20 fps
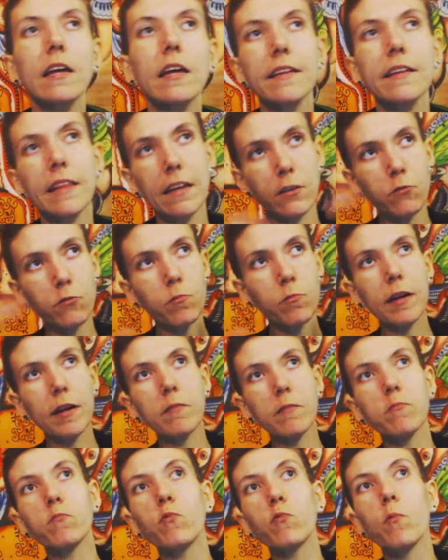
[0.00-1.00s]
like that you
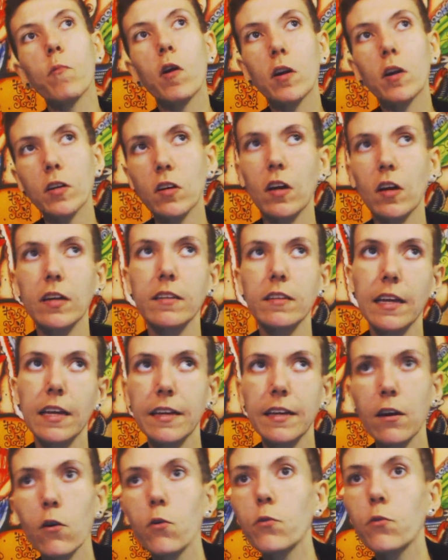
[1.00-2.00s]
might remark on,
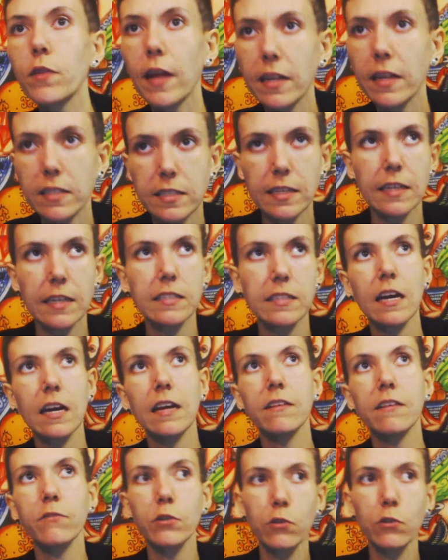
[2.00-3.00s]
like, oh, that's
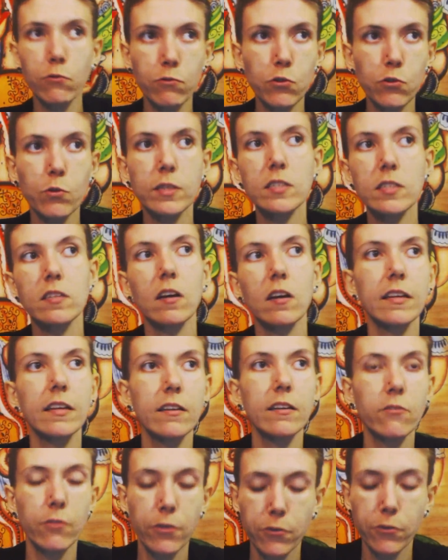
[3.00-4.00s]
kind of a new twist on
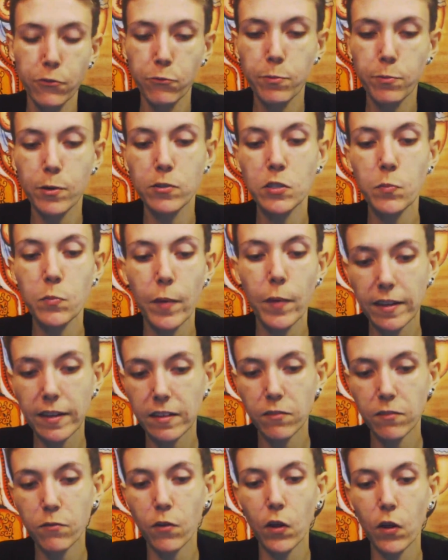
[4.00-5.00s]
it, or a new
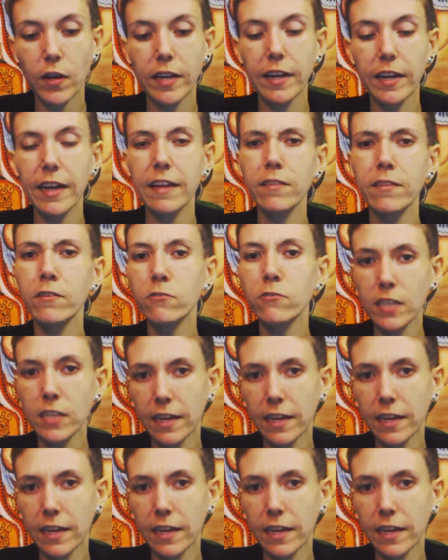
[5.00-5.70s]
perspective on it. And